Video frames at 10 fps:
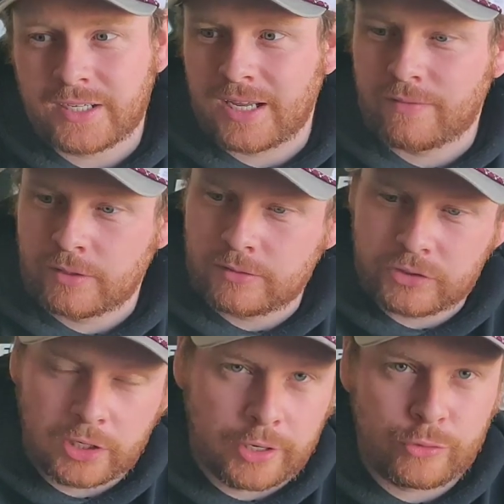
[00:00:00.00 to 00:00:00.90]
I get
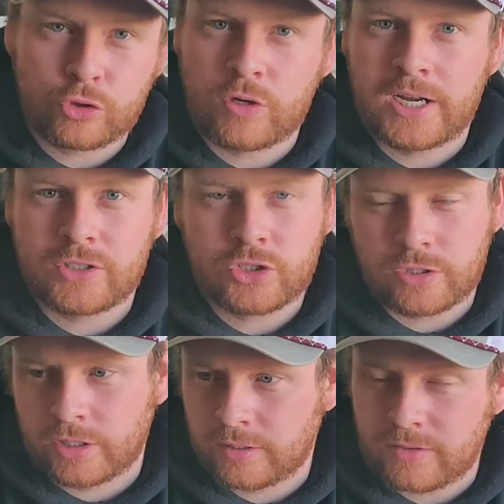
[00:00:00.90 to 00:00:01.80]
the low stretch,
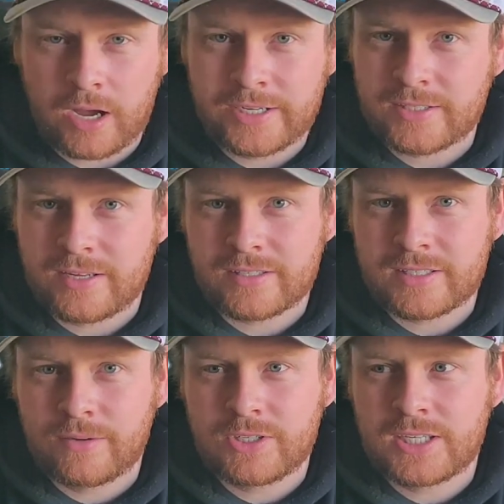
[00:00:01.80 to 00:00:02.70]
the high
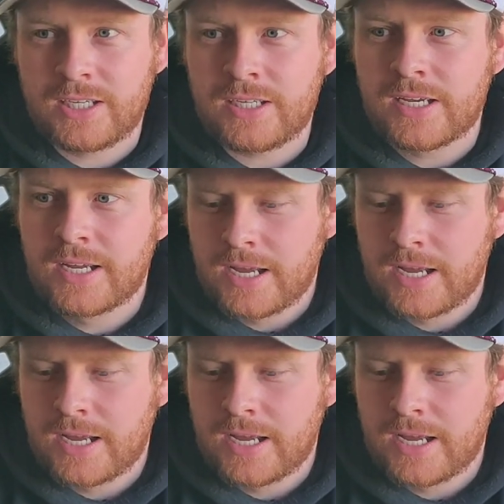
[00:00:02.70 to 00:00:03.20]
sensitivity.